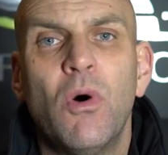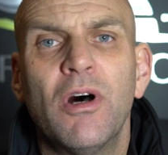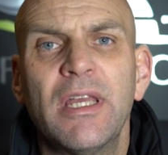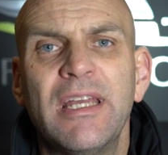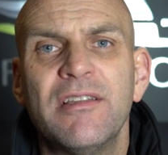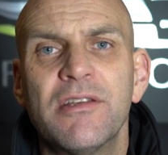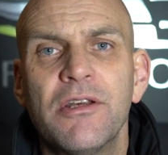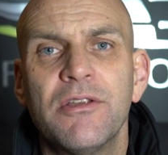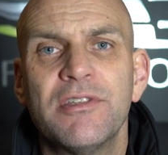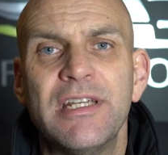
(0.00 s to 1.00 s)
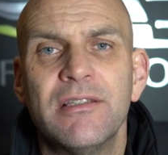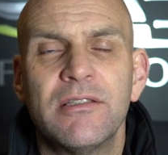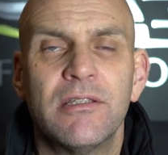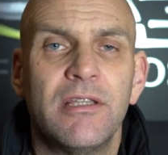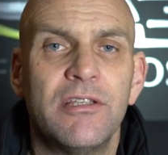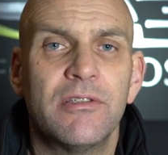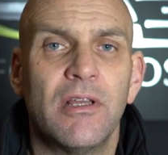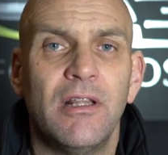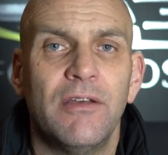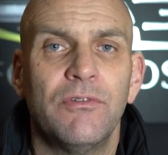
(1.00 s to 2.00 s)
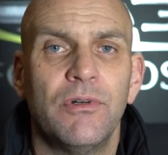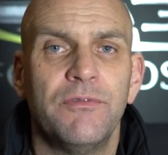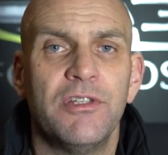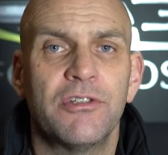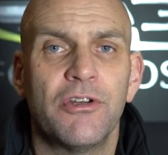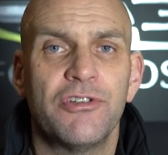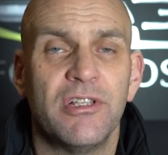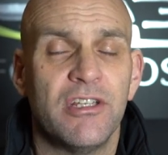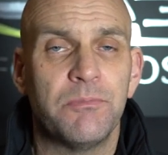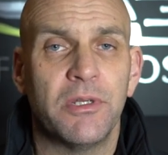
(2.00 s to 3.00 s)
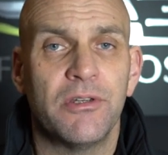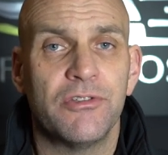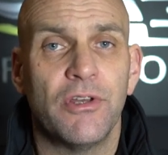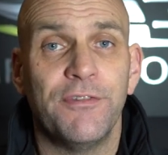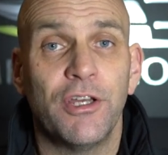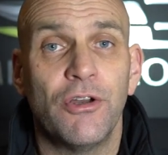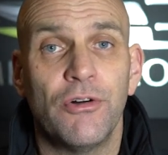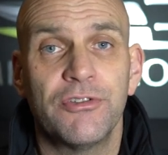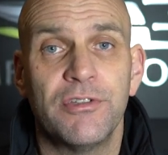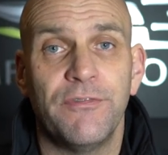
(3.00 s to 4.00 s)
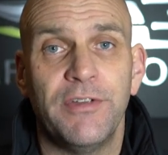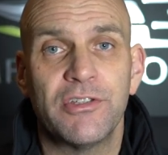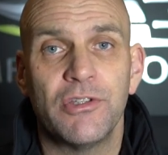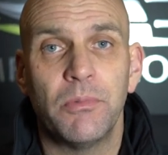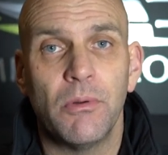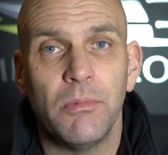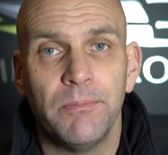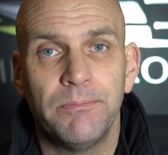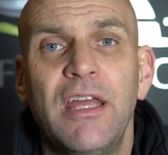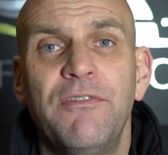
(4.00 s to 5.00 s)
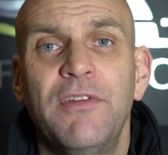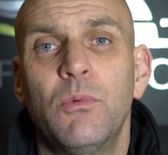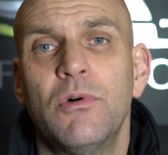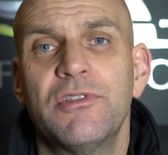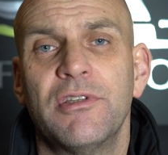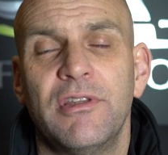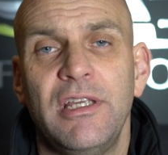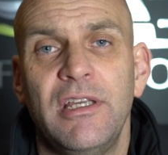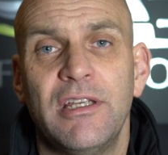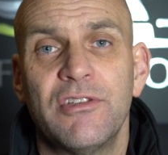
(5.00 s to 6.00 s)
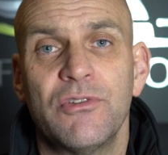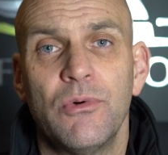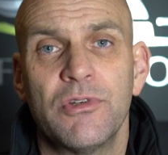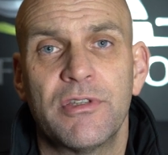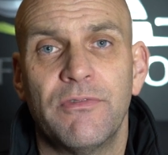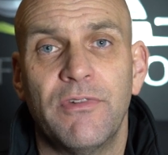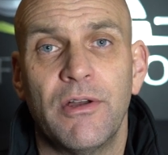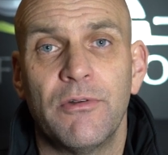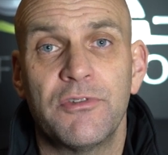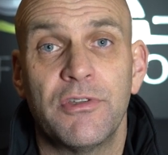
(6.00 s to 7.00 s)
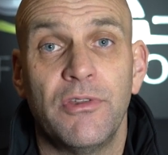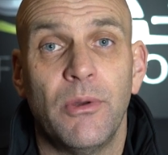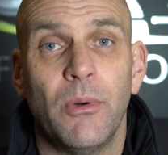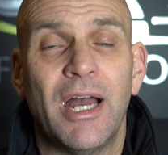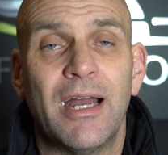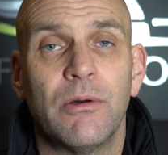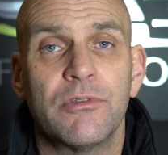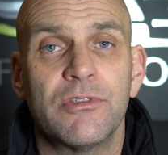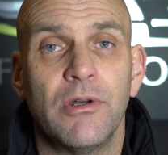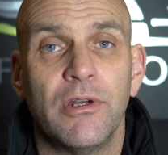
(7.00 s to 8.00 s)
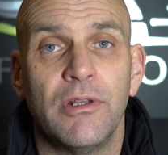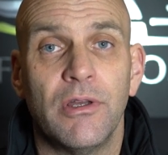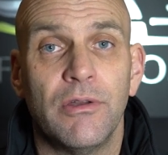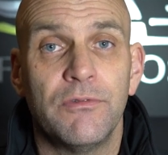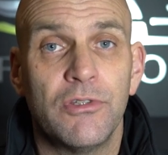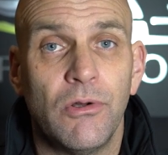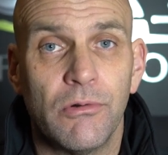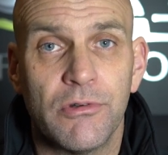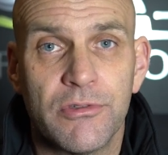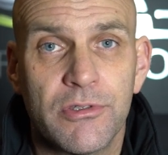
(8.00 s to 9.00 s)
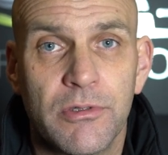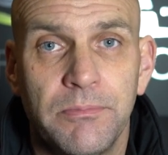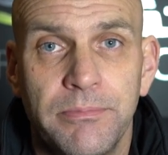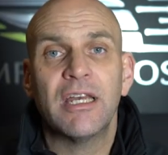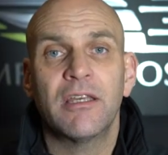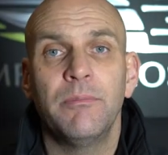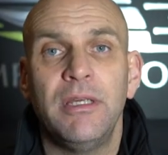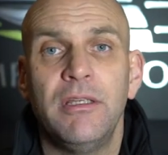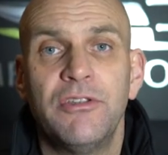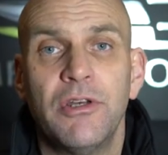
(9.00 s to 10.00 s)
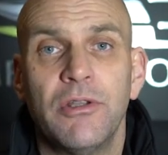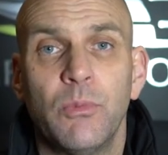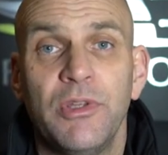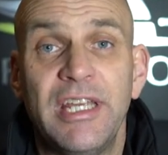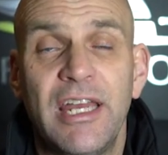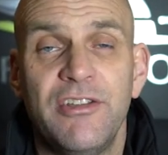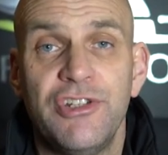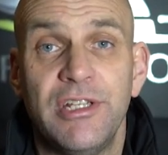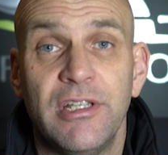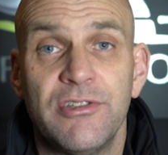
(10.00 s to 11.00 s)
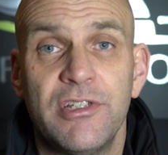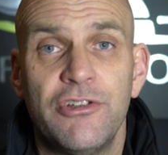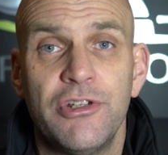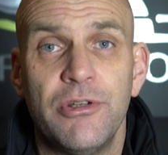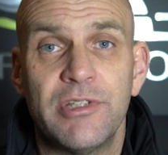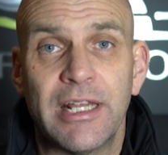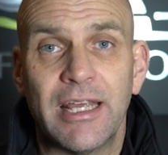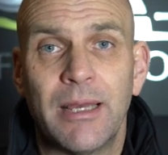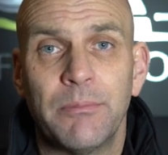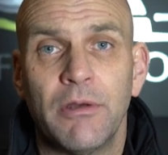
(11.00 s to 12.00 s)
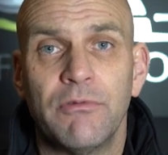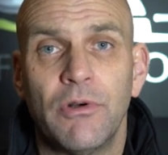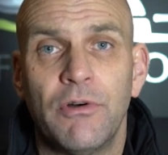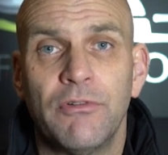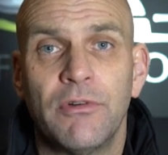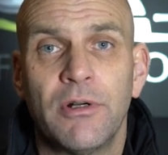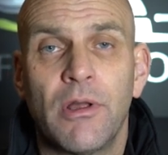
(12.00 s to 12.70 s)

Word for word: Why it turns into this level of discussion is because of the cost to fix the problem. If it was the exhaust valves that were outside of tolerance, that can be done with the engine in situ, take the cam cover off,